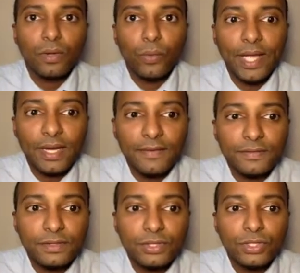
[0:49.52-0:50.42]
we have
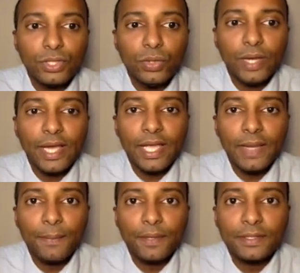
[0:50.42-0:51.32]

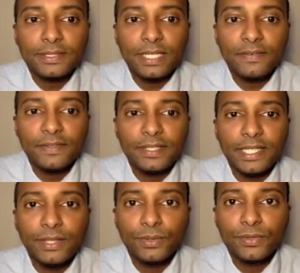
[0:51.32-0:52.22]
2a plus 7
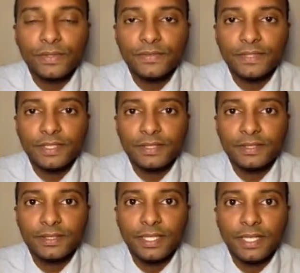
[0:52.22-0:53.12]
equals 15.
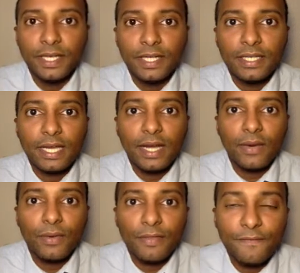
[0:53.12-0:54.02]

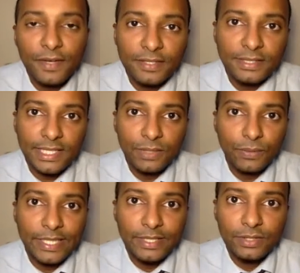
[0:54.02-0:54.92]
Now, the first thing we
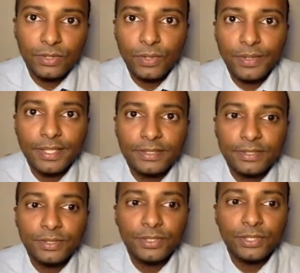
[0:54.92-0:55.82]
need to do is to
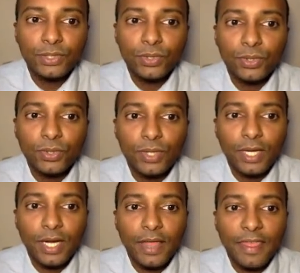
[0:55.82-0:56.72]
ensure
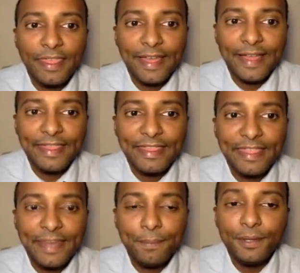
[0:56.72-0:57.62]
that
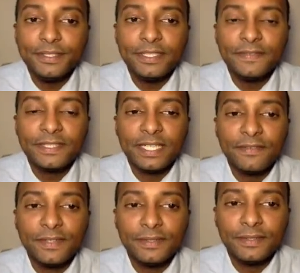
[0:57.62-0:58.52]
the positive
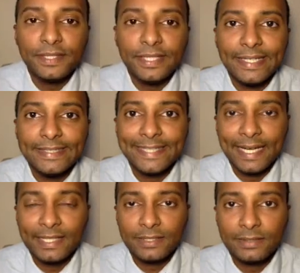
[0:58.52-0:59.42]
7 is
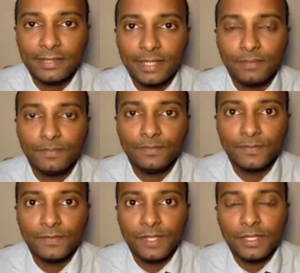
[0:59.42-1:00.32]
cancelled out.
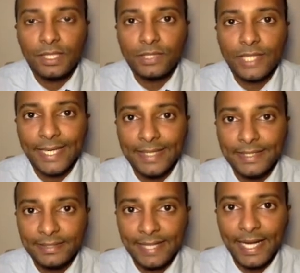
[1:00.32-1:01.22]
Now to
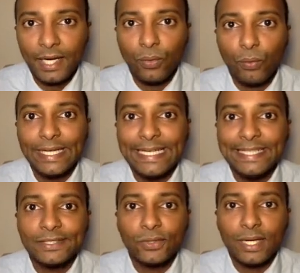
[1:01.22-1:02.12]
cancel it out, we
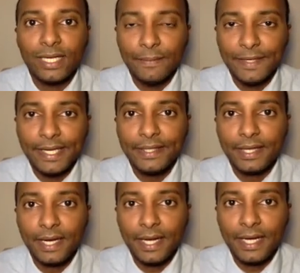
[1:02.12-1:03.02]
need to eliminate,
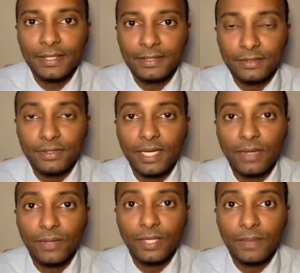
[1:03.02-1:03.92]
and to do that, we're going to